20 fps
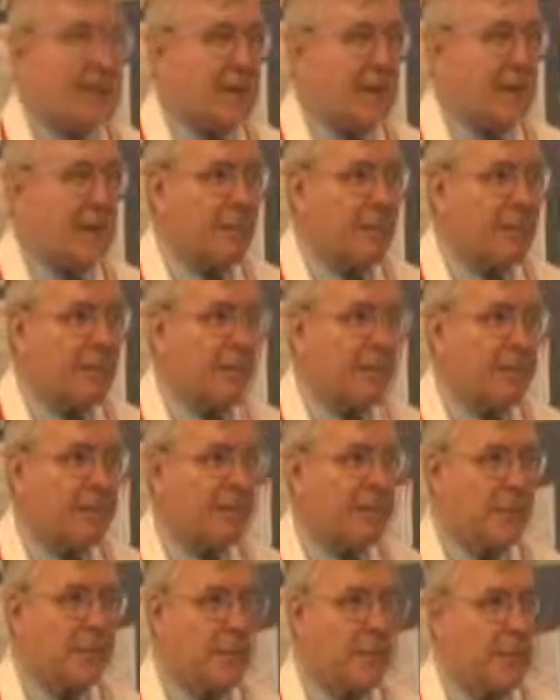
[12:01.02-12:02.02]
Club.
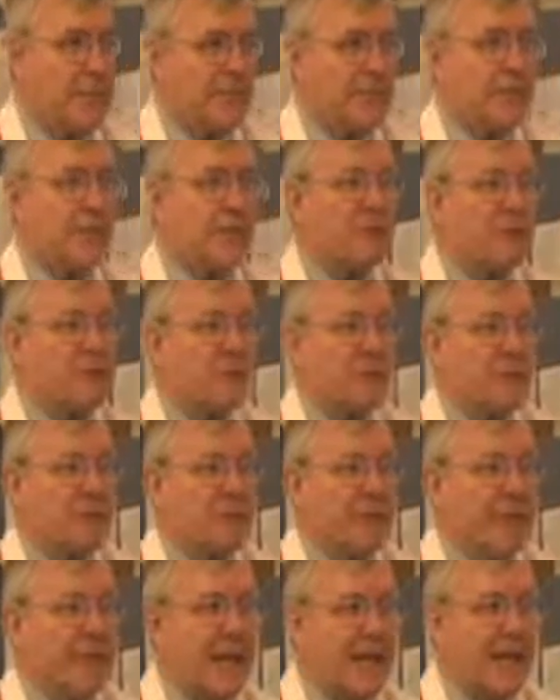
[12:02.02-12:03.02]
Prescription
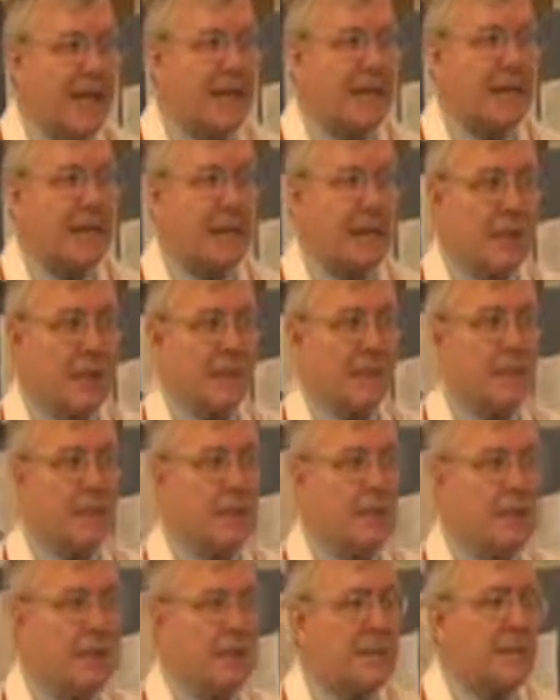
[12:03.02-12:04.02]
Savings Club
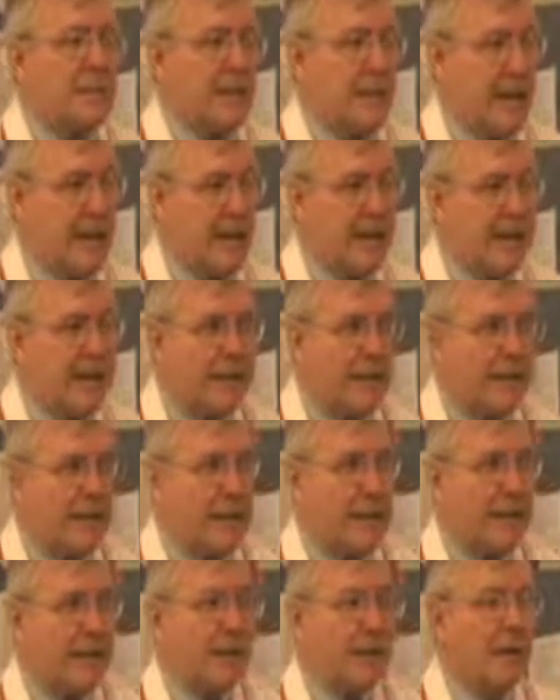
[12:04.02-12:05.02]
is designed
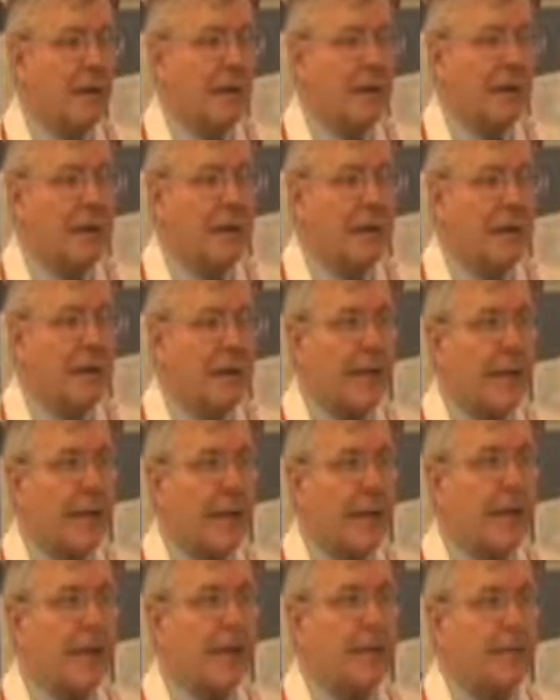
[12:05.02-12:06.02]
for the
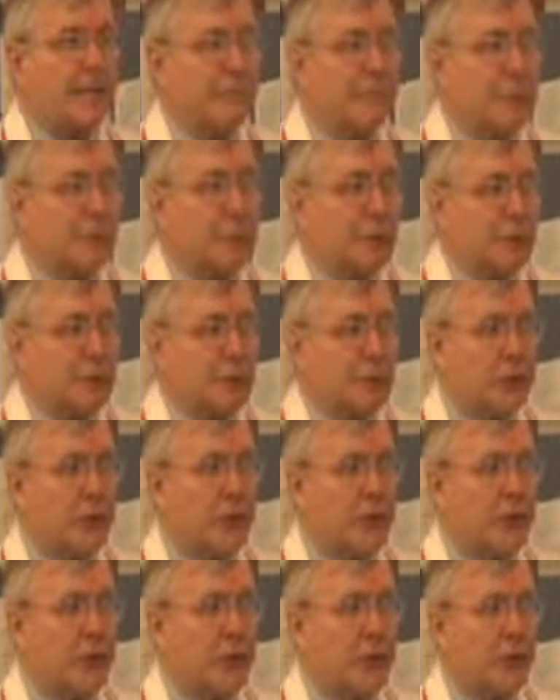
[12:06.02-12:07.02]

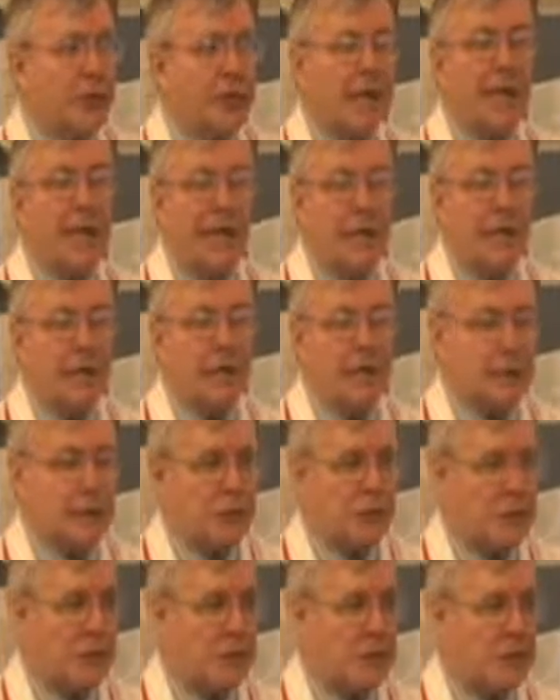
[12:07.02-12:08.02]
underinsured or the
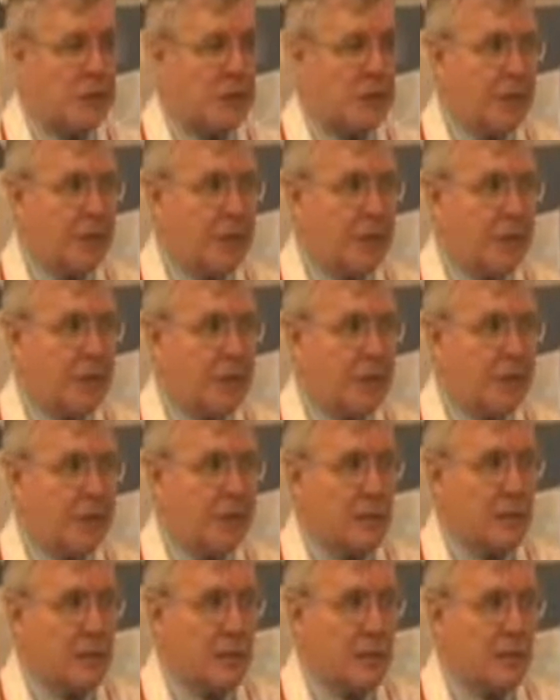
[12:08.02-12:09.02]
uninsured.
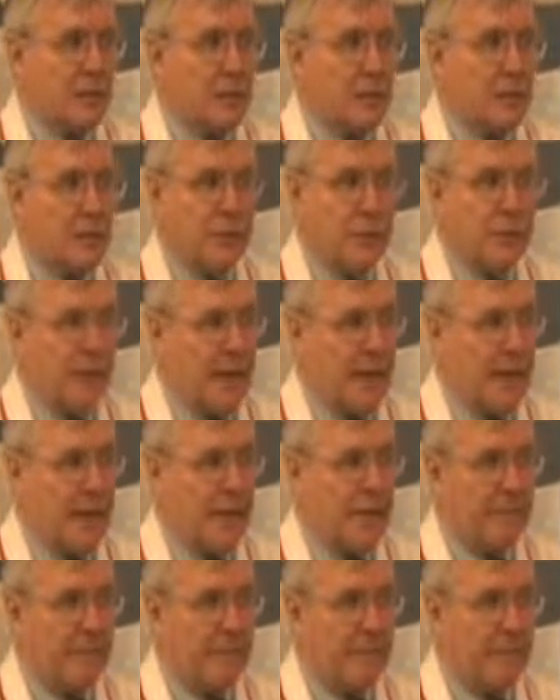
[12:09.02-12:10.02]
So if you don't
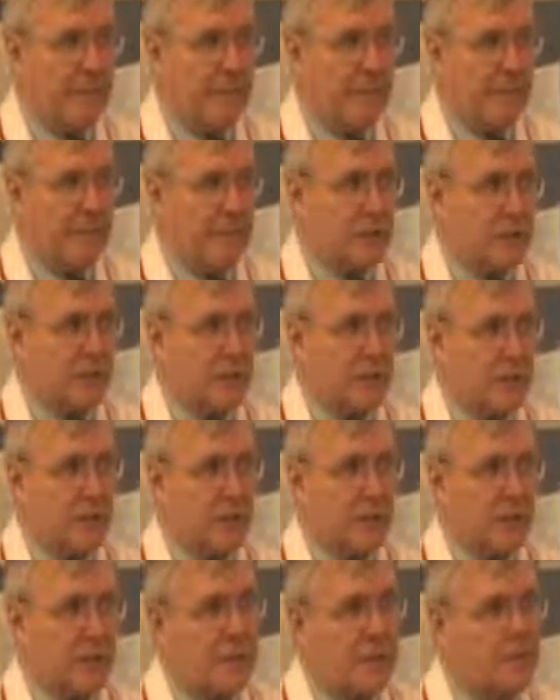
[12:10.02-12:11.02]
have a
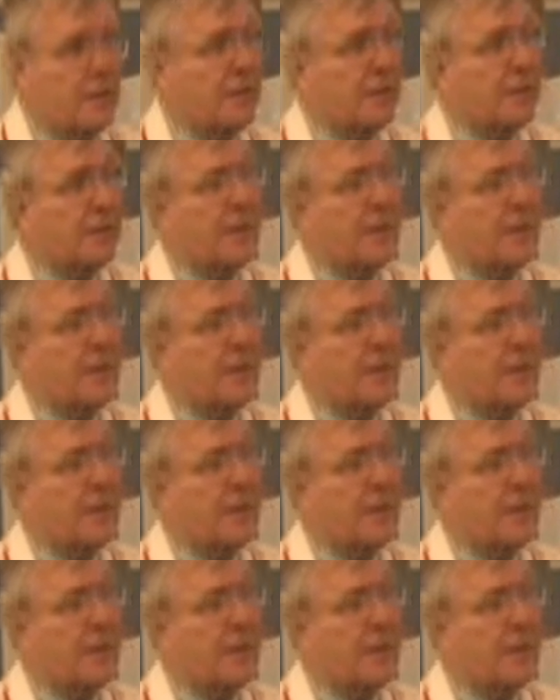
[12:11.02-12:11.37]
prescription